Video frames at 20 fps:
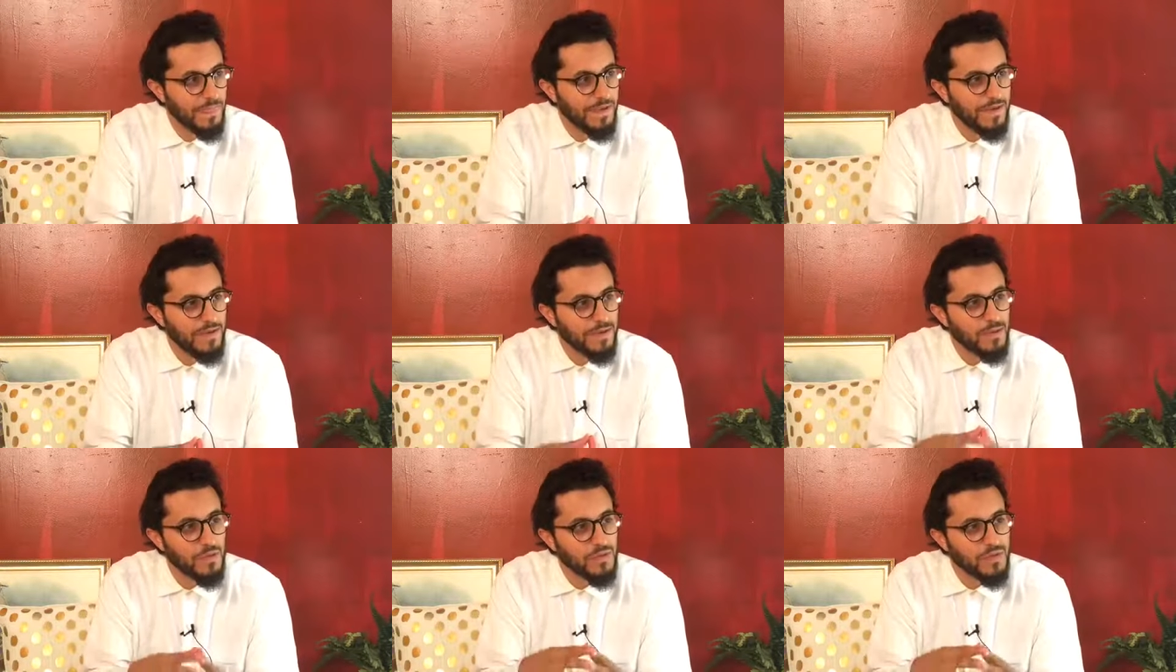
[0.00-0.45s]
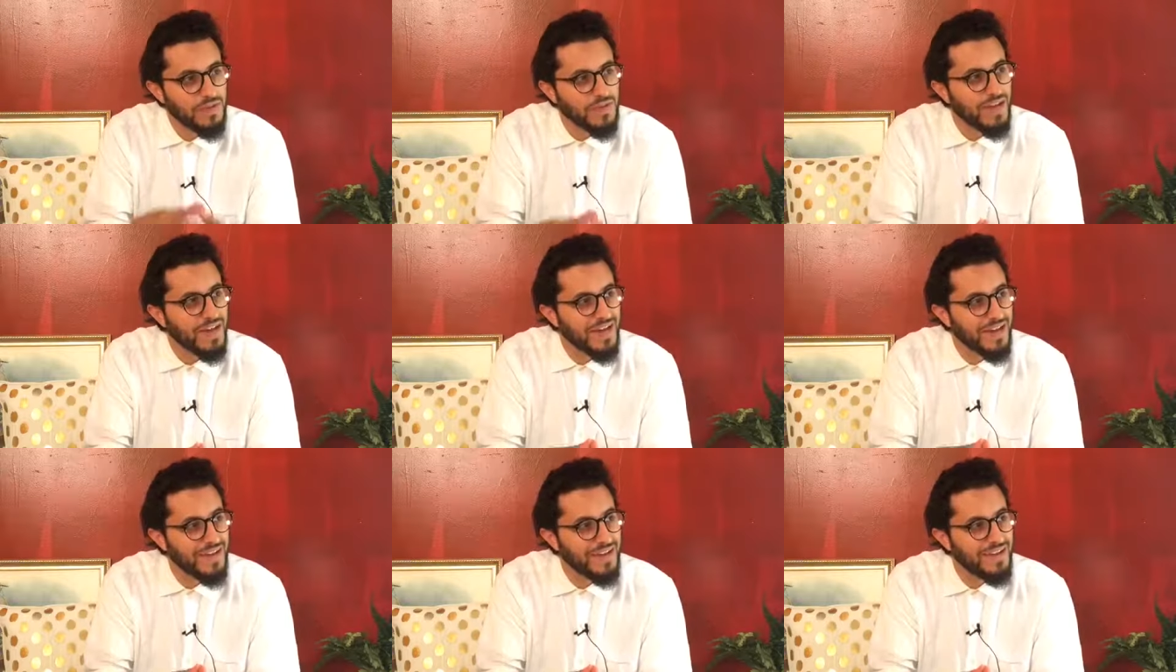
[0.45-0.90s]
who
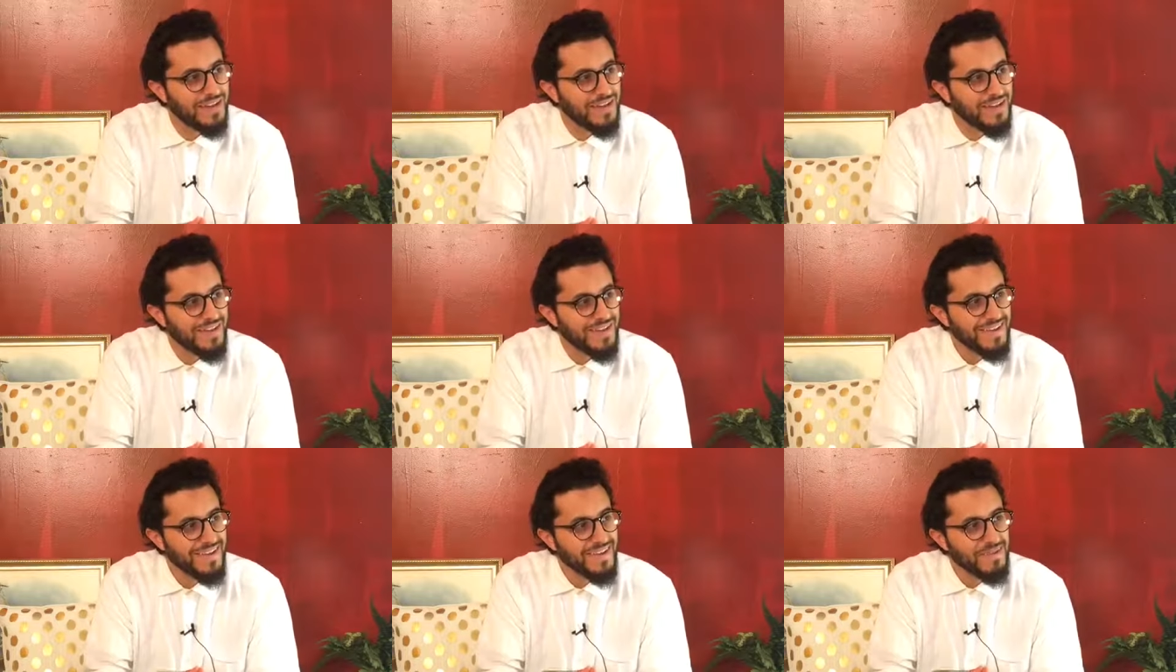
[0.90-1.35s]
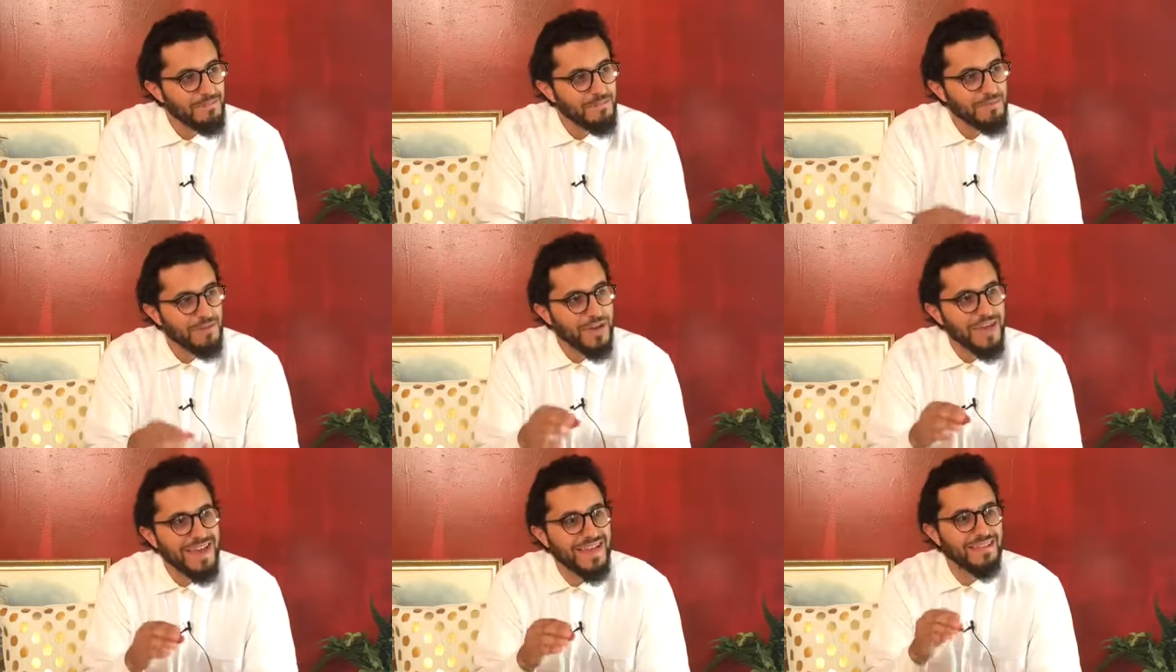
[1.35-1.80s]
died
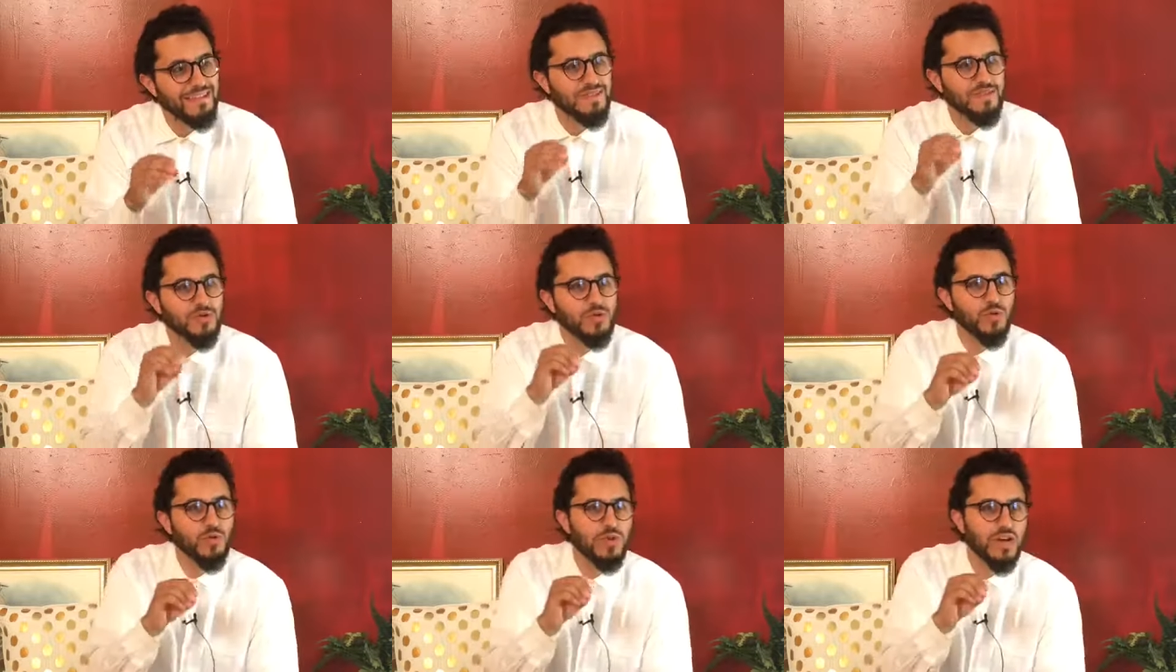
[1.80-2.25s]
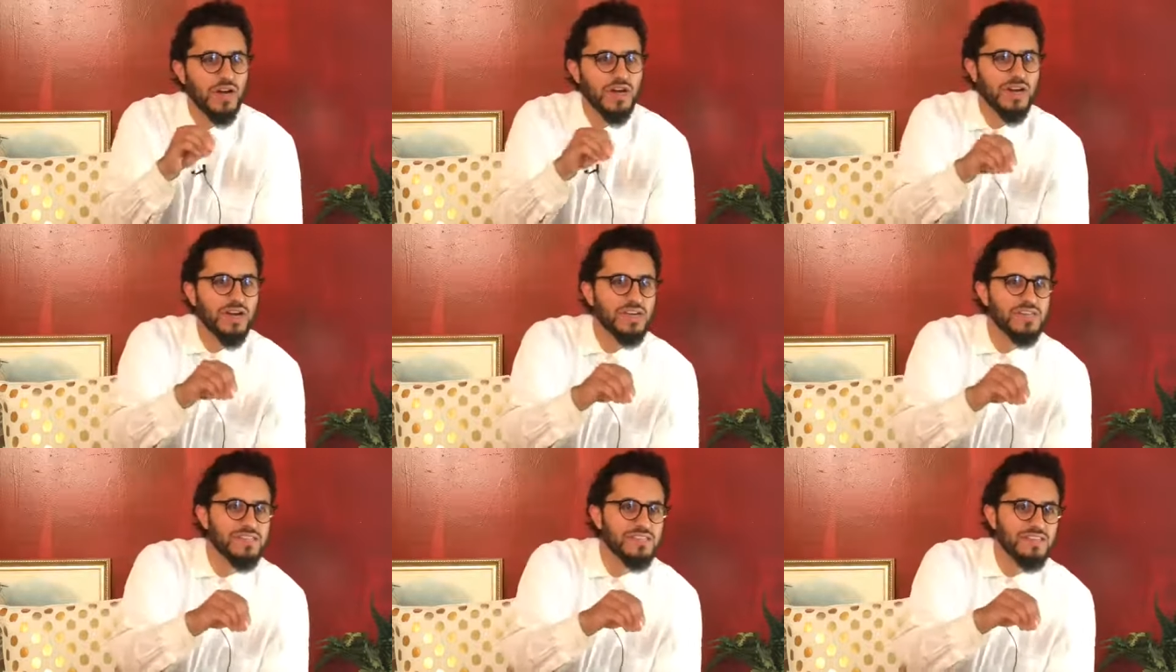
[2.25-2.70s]
praying the two
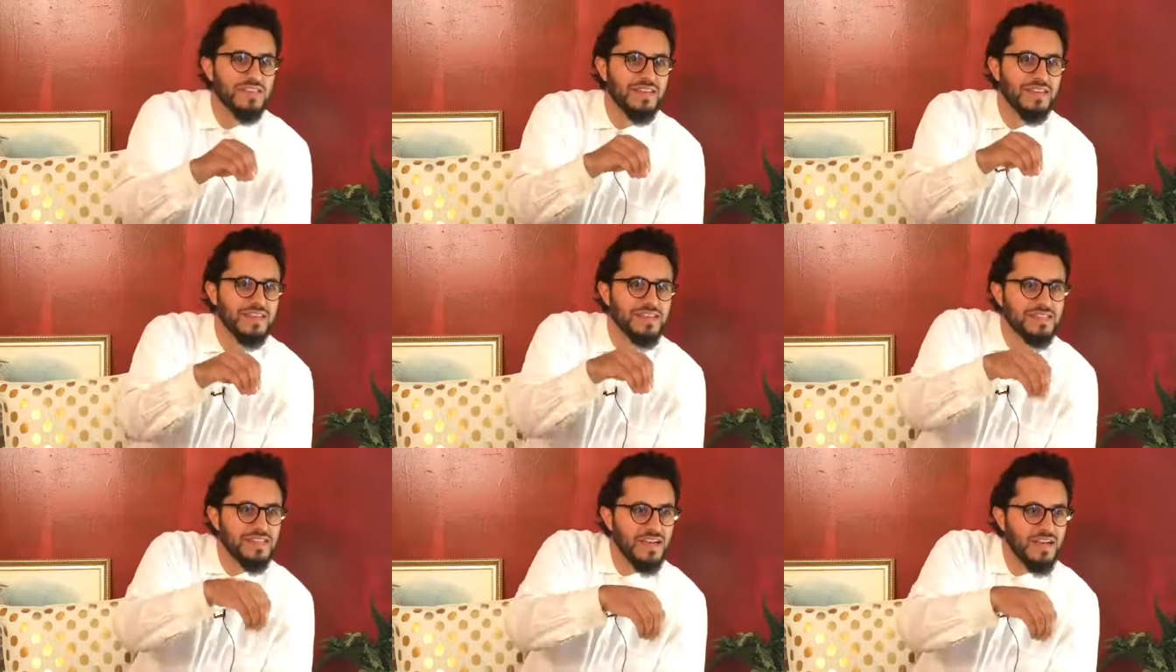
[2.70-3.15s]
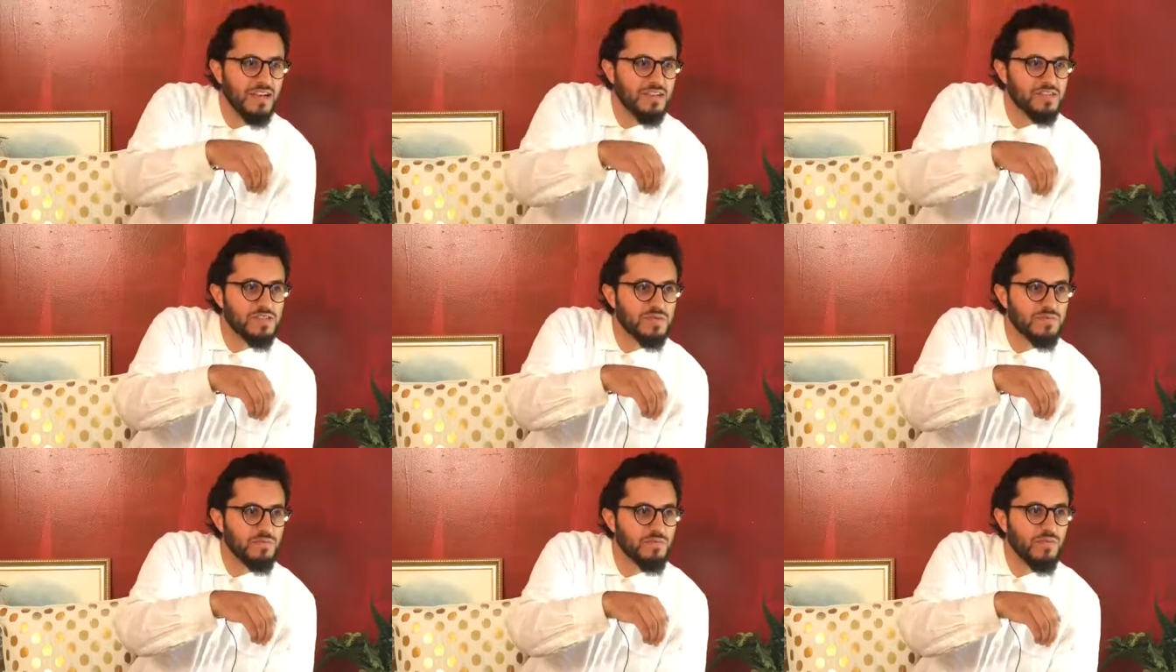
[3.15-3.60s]
rak'ahs in his
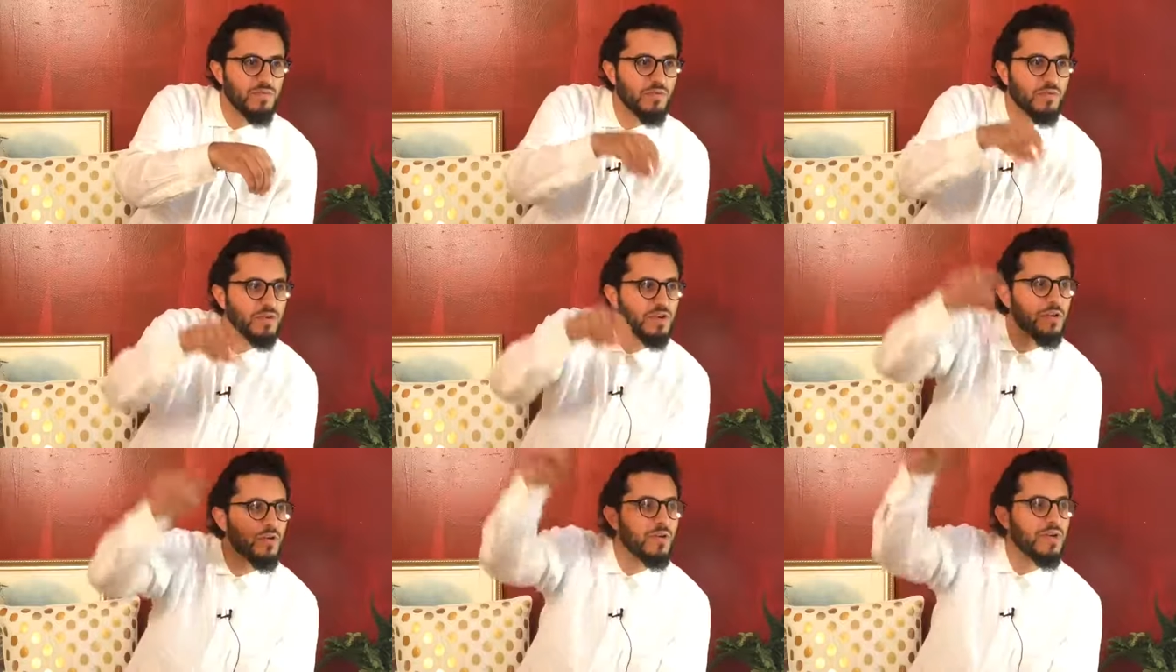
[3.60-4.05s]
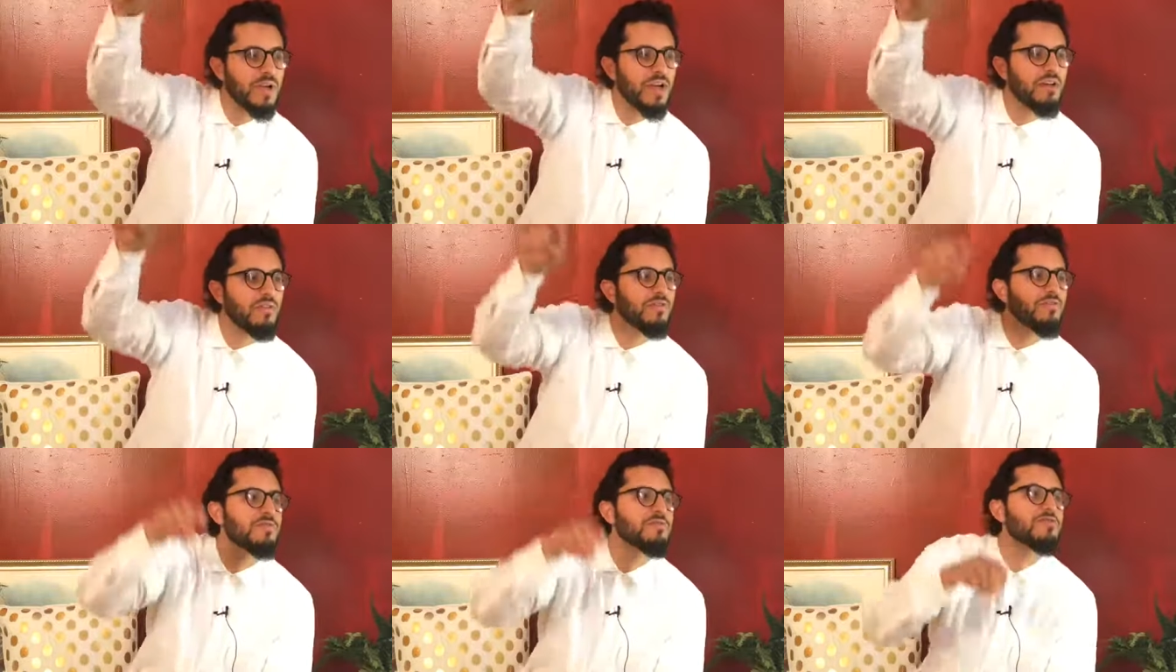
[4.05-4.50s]
house before going
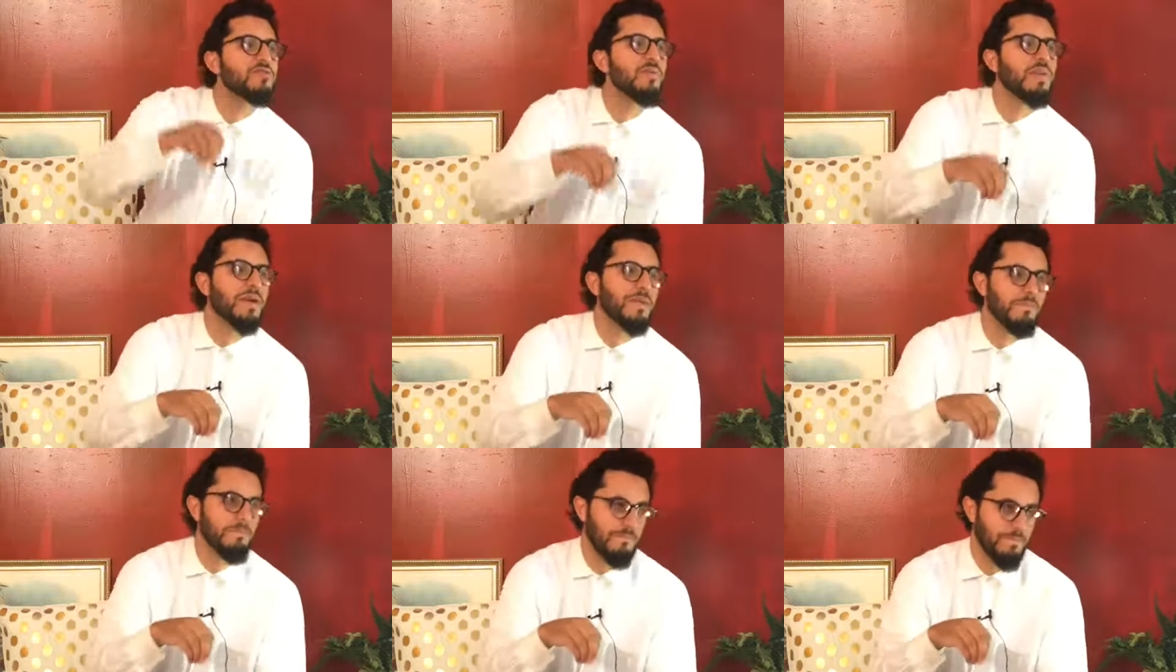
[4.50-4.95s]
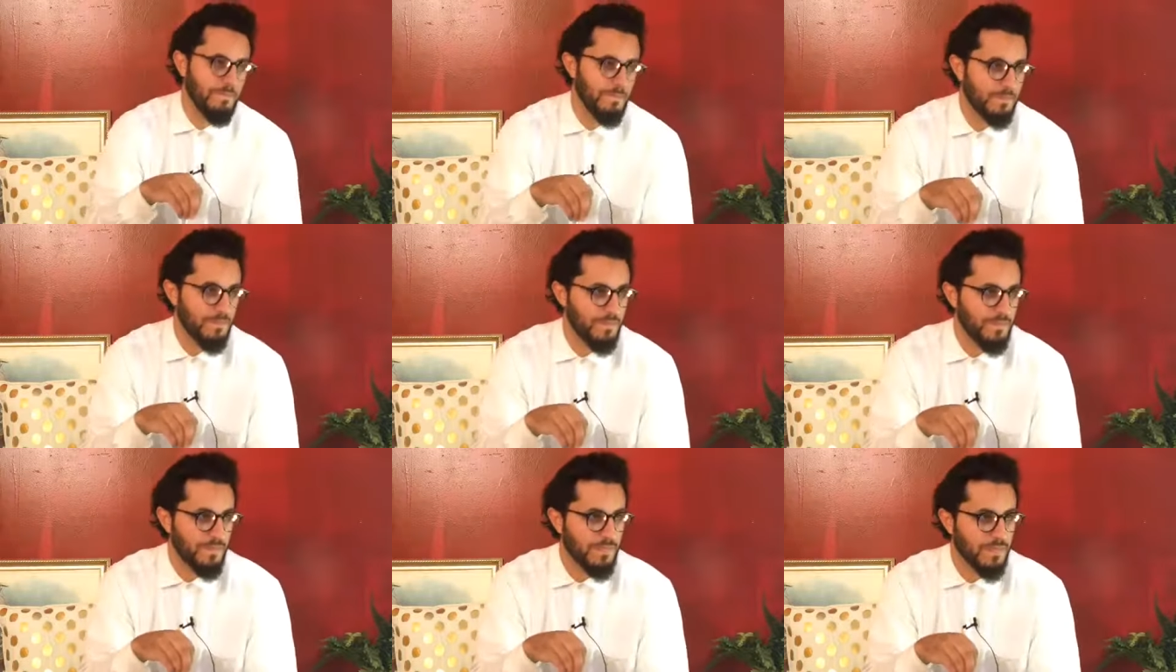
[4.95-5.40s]
out for Jummah?
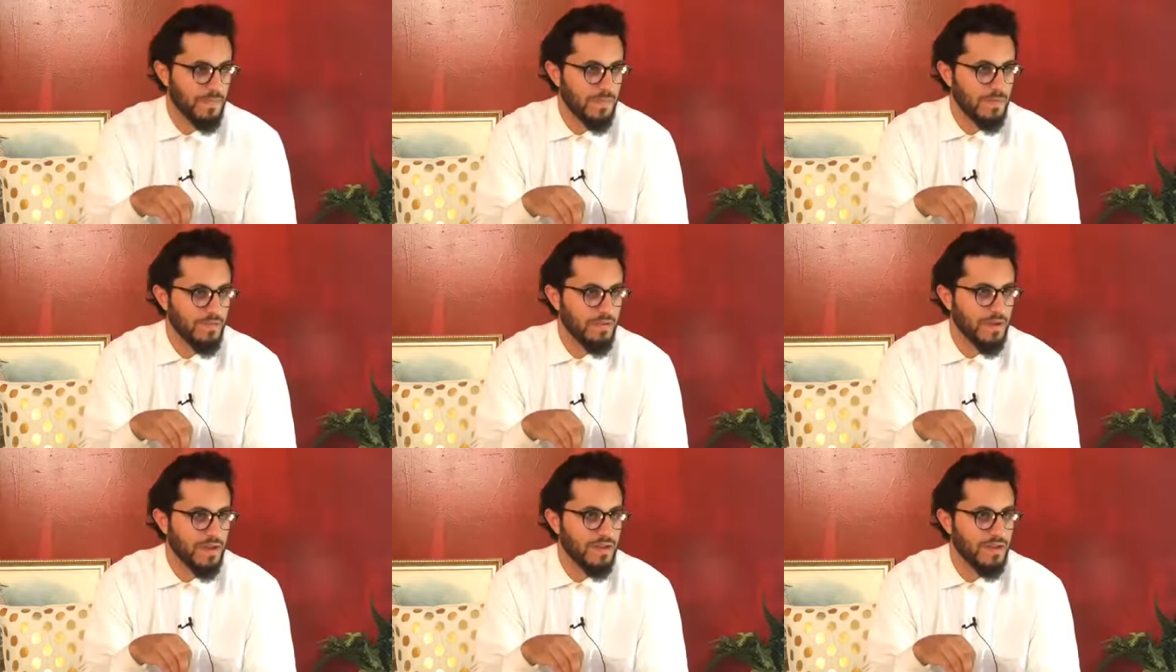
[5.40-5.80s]
right?